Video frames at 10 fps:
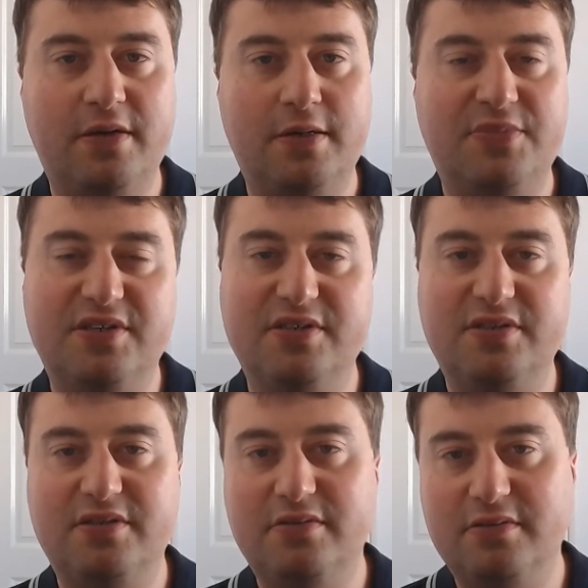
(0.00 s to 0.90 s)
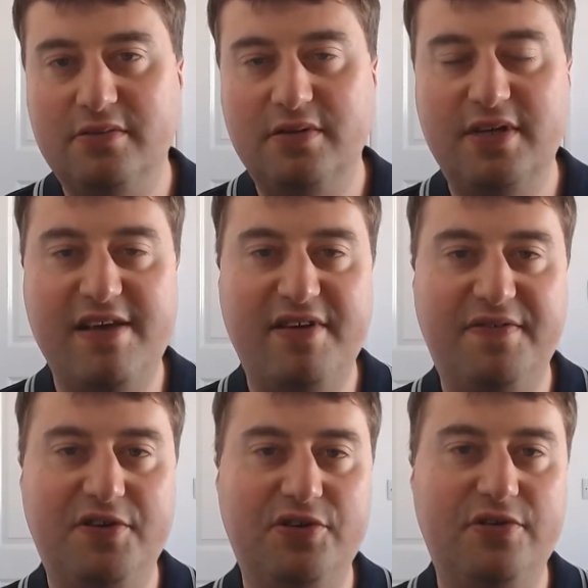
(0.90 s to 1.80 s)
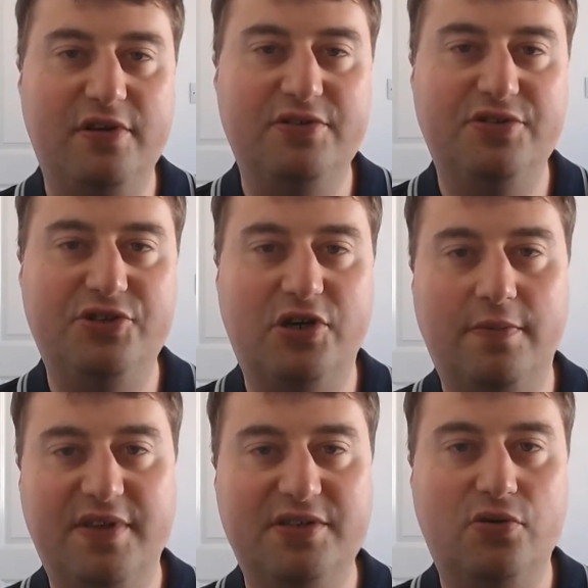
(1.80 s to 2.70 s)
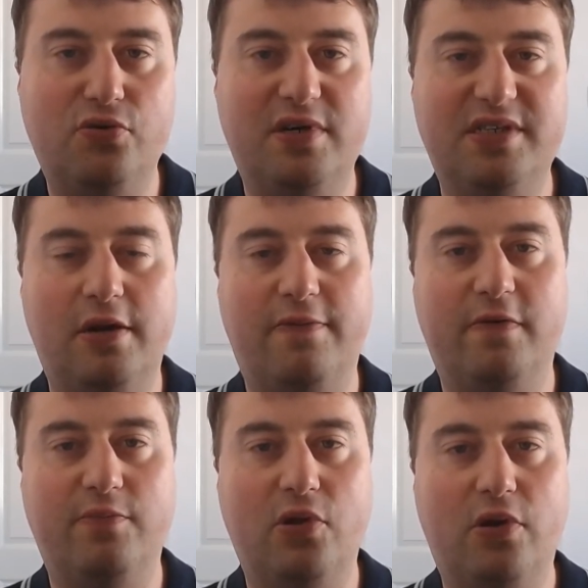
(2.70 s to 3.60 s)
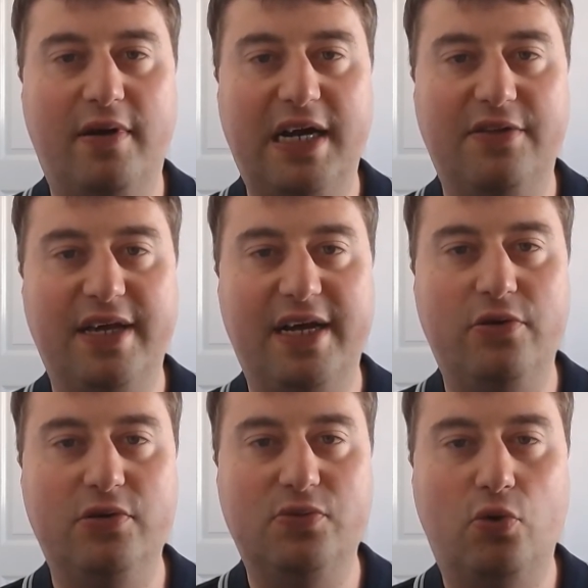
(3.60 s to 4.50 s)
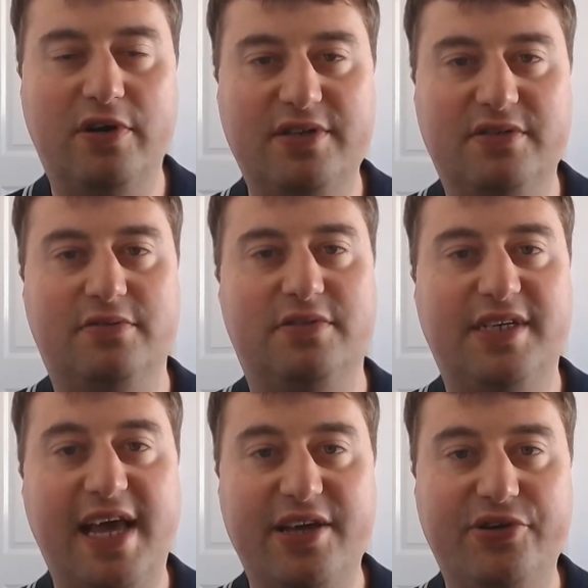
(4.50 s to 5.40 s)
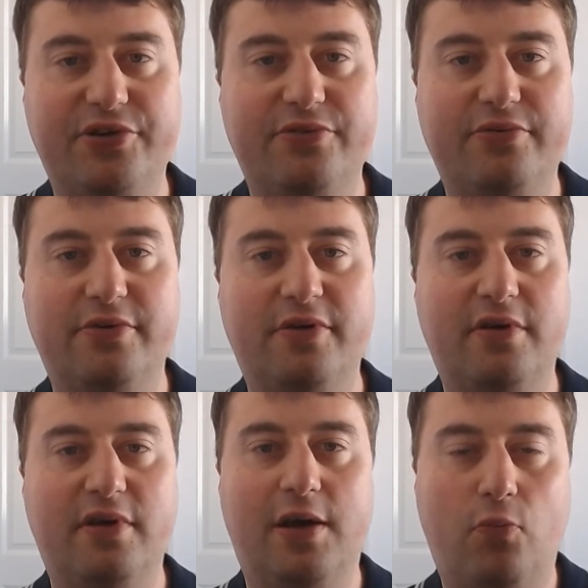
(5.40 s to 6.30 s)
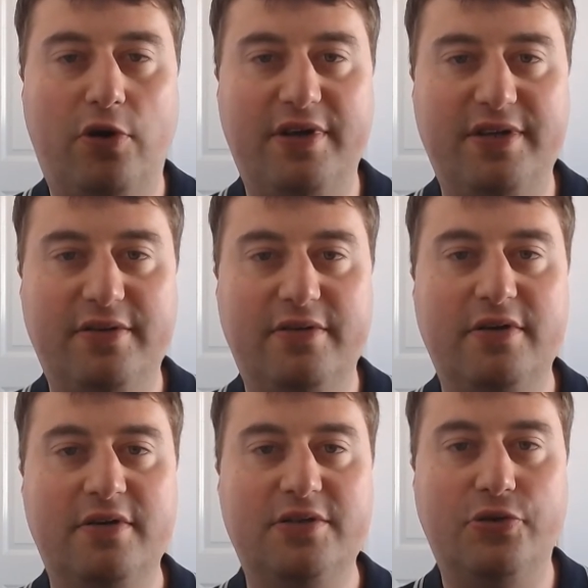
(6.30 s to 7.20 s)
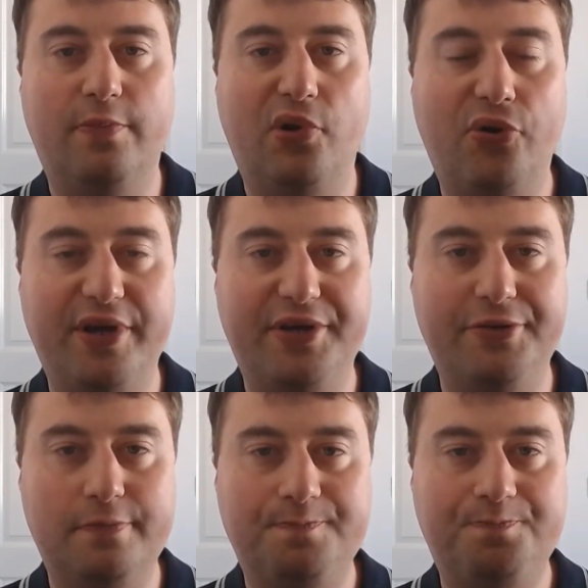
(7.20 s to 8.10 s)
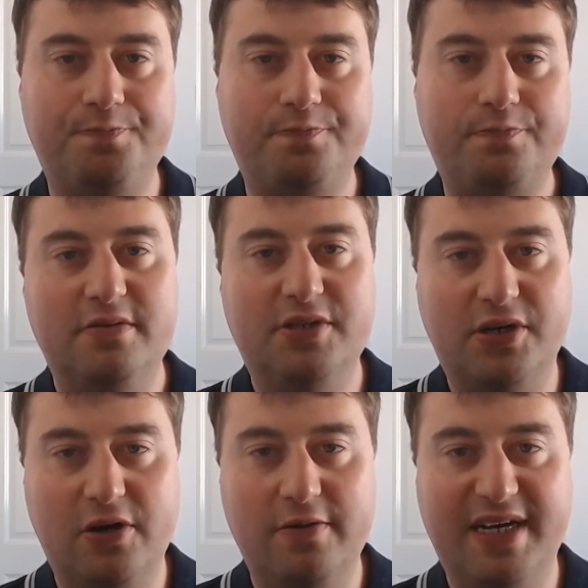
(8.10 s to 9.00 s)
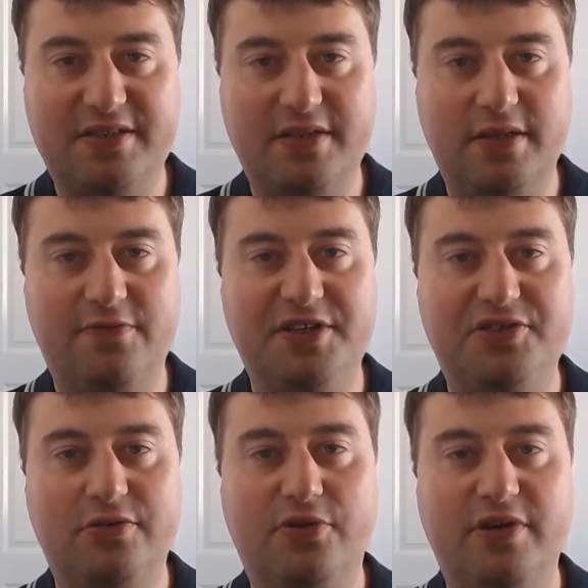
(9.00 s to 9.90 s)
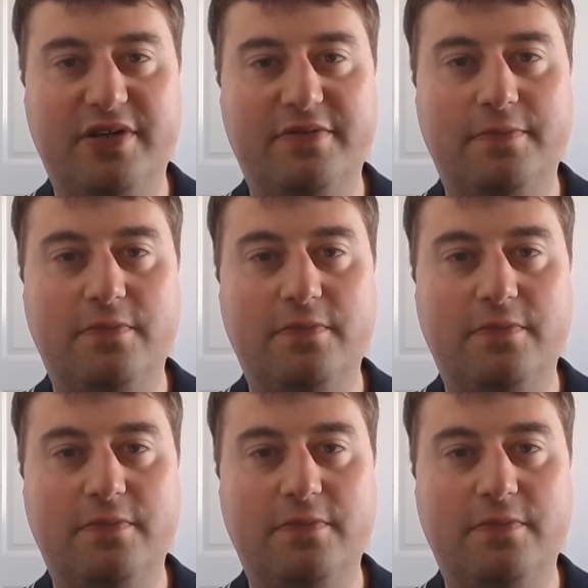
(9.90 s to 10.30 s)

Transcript: Because even if you do lose your job, there's always another employer out there who's wanting to get you and wanting to employ you. So going back to the original point,